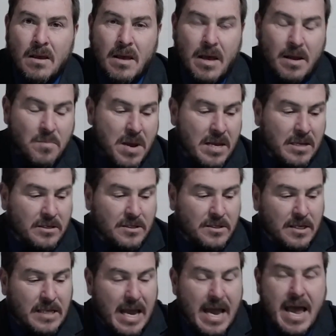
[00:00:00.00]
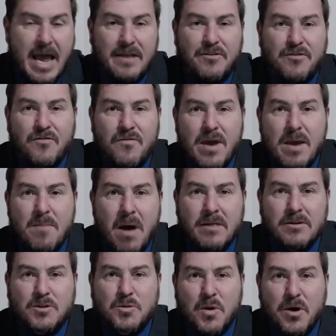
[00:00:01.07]
That means that they had 3
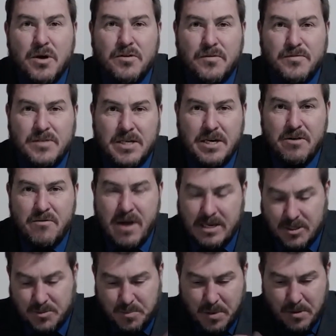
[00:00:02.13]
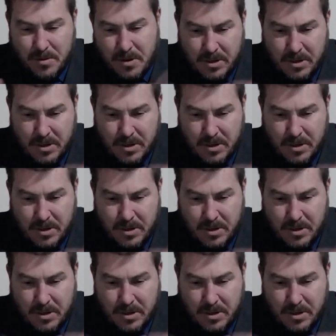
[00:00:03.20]
months worth of cigarettes